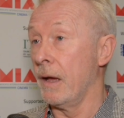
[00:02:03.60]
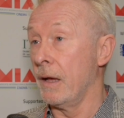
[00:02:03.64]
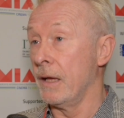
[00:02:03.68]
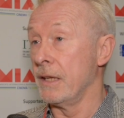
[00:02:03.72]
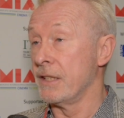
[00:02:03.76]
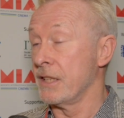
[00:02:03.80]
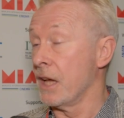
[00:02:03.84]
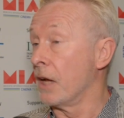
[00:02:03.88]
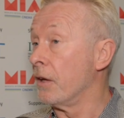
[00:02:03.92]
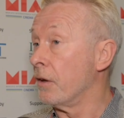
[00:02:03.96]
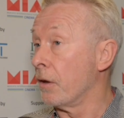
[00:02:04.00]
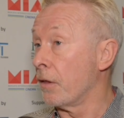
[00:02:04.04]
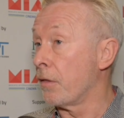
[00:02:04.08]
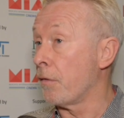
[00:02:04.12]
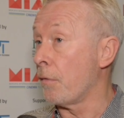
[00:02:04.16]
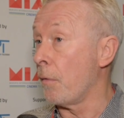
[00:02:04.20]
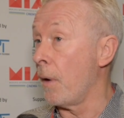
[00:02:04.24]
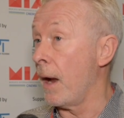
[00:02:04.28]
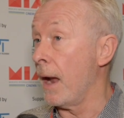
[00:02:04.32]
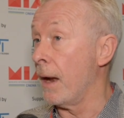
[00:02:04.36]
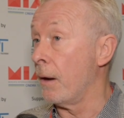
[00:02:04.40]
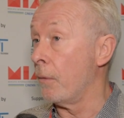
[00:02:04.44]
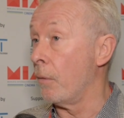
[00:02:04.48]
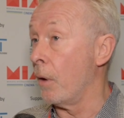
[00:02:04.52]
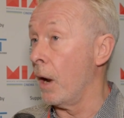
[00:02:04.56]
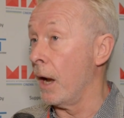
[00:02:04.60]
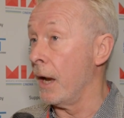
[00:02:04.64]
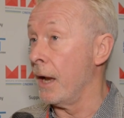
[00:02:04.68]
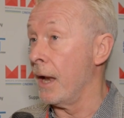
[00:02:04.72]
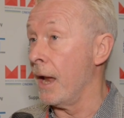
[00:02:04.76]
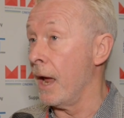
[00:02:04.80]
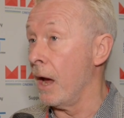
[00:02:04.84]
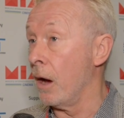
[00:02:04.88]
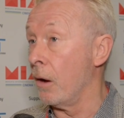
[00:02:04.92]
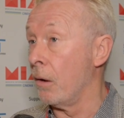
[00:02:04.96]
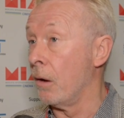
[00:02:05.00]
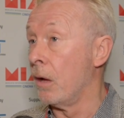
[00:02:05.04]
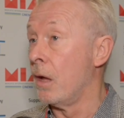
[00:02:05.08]
is under threat right
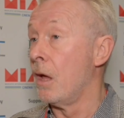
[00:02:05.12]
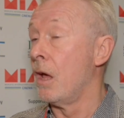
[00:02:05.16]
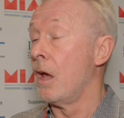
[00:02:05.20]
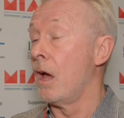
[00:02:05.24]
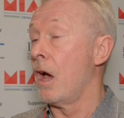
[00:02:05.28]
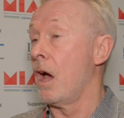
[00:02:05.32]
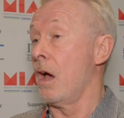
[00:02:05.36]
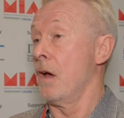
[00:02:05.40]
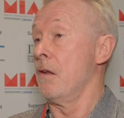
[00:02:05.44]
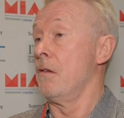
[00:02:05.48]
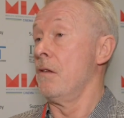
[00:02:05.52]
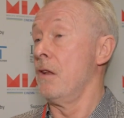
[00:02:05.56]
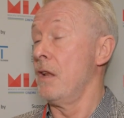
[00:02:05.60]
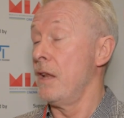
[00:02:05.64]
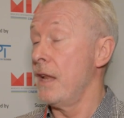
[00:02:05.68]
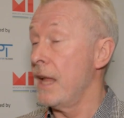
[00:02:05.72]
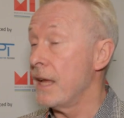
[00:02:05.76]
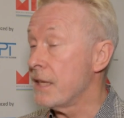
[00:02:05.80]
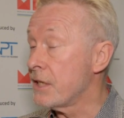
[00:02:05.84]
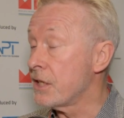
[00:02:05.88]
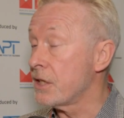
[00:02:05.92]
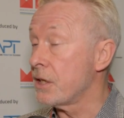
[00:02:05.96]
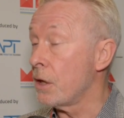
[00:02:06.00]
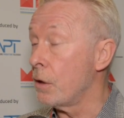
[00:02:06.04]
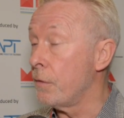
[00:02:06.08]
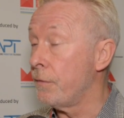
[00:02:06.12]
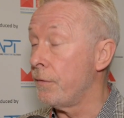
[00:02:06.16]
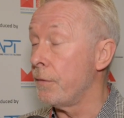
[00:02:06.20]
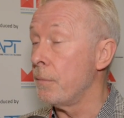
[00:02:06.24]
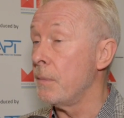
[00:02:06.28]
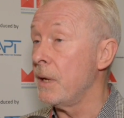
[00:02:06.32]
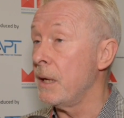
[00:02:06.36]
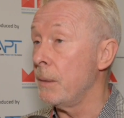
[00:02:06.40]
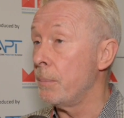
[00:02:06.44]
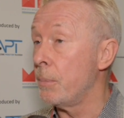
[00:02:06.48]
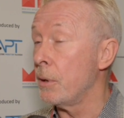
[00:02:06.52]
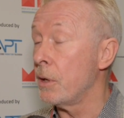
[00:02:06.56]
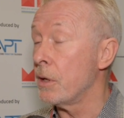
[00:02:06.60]
now. Less so for
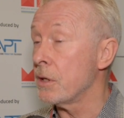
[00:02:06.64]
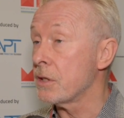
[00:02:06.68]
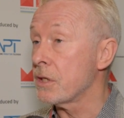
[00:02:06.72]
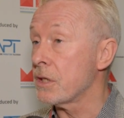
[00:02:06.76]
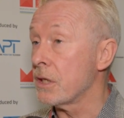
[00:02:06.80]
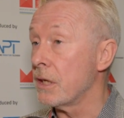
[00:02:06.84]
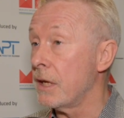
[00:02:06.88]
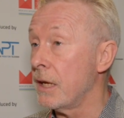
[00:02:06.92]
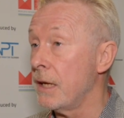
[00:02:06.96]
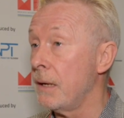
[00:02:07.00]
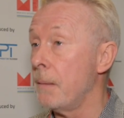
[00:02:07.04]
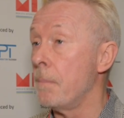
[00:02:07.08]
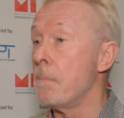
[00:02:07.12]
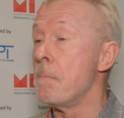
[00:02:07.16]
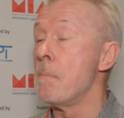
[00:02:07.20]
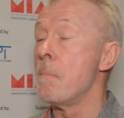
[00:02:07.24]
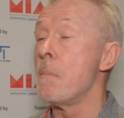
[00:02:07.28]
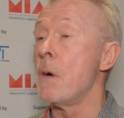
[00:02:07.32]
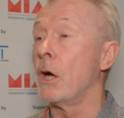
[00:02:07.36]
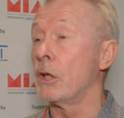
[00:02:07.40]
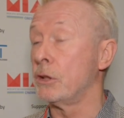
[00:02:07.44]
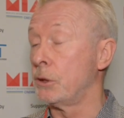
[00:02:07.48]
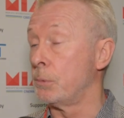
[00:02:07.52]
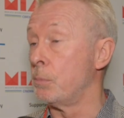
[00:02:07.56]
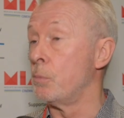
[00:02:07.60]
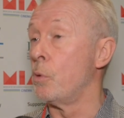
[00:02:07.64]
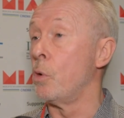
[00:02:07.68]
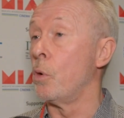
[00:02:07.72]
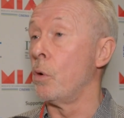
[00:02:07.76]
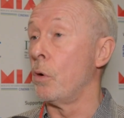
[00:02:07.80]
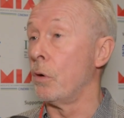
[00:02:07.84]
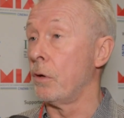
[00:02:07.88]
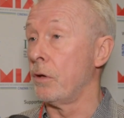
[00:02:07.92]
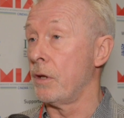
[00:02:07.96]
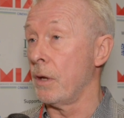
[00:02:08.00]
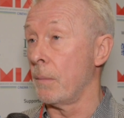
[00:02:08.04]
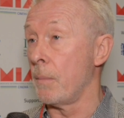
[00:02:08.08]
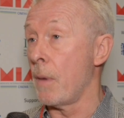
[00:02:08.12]
me personally, much
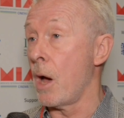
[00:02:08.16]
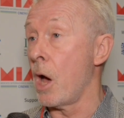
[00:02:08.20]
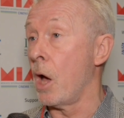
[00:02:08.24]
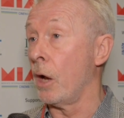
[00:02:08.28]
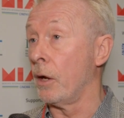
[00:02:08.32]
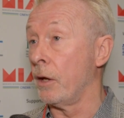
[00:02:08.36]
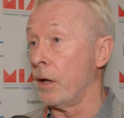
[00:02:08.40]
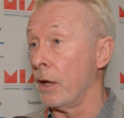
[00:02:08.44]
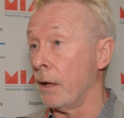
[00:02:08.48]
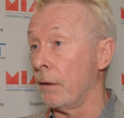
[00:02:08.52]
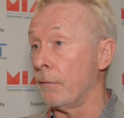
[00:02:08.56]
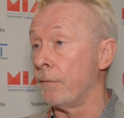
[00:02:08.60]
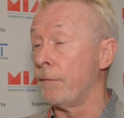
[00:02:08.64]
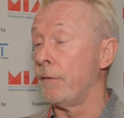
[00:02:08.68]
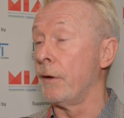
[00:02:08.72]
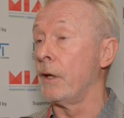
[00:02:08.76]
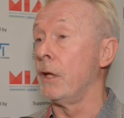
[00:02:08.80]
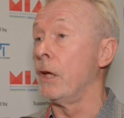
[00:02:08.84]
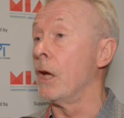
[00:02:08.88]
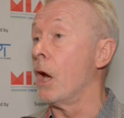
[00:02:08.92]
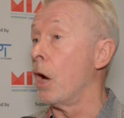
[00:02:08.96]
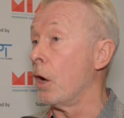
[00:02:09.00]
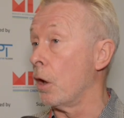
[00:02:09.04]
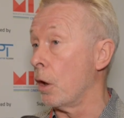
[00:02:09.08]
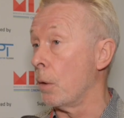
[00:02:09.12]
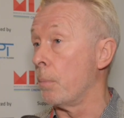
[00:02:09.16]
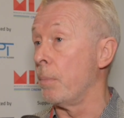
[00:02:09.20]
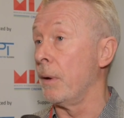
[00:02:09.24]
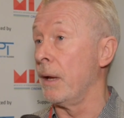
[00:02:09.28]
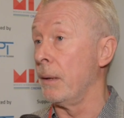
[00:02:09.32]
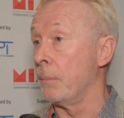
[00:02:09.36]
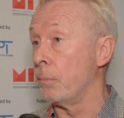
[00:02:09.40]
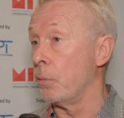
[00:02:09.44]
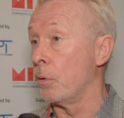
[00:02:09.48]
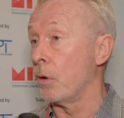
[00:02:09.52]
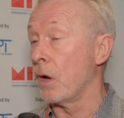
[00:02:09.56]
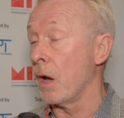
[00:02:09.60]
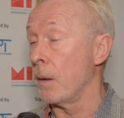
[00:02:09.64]
more demanding for younger
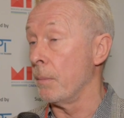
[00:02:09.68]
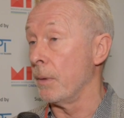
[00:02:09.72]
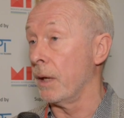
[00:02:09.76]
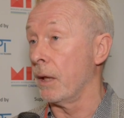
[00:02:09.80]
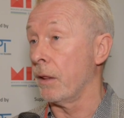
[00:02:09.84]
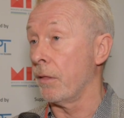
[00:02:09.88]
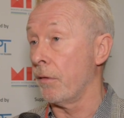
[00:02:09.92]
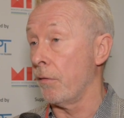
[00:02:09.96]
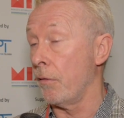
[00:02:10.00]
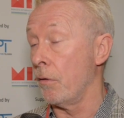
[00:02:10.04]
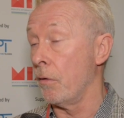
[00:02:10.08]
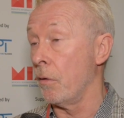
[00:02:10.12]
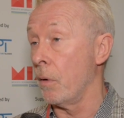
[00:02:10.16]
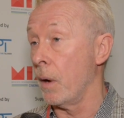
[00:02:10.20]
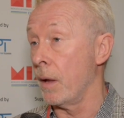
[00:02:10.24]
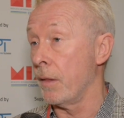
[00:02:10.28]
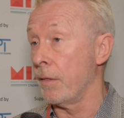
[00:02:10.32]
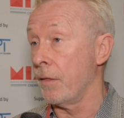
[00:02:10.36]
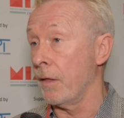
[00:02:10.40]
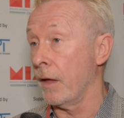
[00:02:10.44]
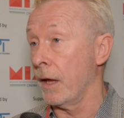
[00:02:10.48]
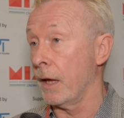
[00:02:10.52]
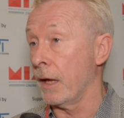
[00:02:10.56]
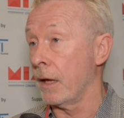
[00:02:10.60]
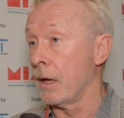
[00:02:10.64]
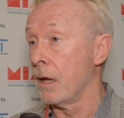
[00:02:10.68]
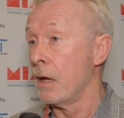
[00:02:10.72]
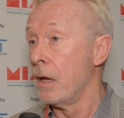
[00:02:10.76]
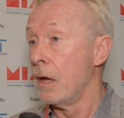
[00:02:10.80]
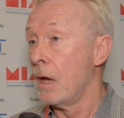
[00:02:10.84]
people coming through, I think.